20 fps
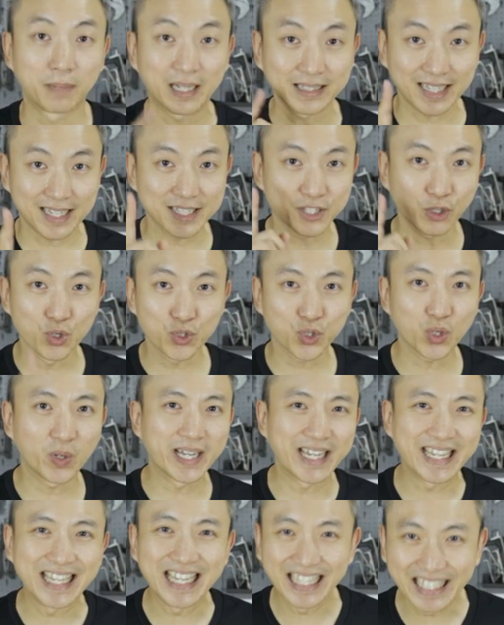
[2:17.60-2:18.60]
But there's
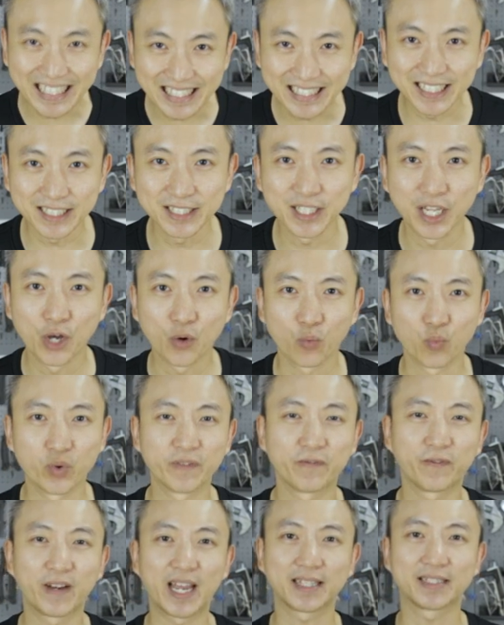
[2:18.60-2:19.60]
also a hidden
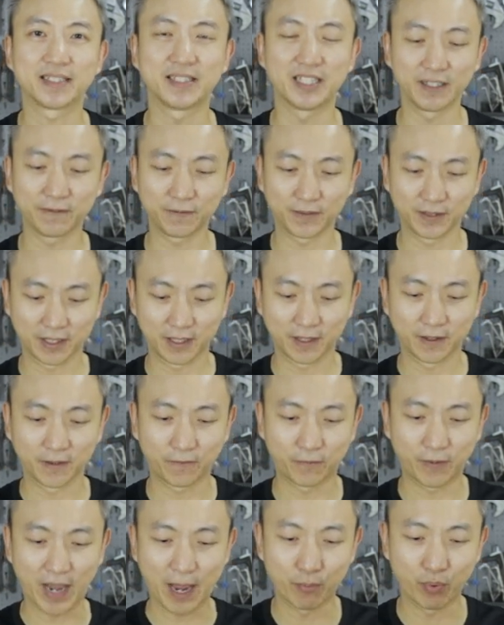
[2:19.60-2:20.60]
reflective
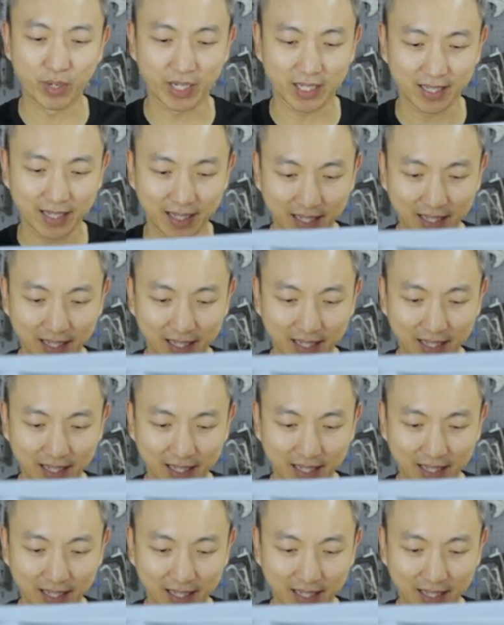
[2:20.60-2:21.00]
fabric